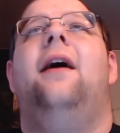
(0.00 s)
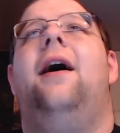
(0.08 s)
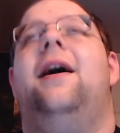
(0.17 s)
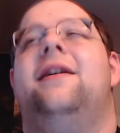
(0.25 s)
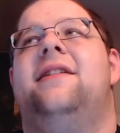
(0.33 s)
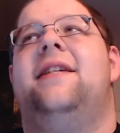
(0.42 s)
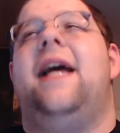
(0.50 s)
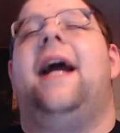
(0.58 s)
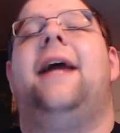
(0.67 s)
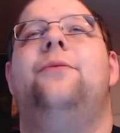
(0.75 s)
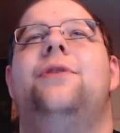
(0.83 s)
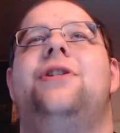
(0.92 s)
Second
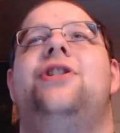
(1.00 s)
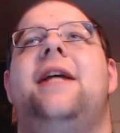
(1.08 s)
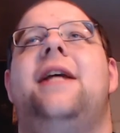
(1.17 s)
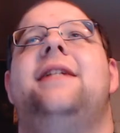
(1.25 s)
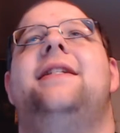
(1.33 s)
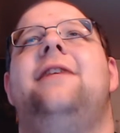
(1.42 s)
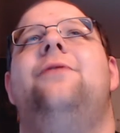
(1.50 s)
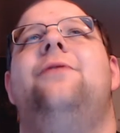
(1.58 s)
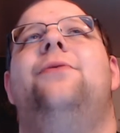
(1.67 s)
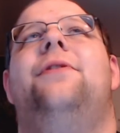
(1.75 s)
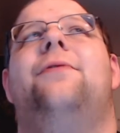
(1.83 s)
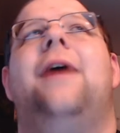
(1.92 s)
was Jay-Z
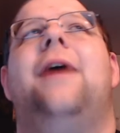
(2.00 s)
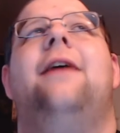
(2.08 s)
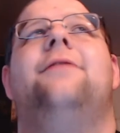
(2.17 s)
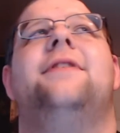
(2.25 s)
with around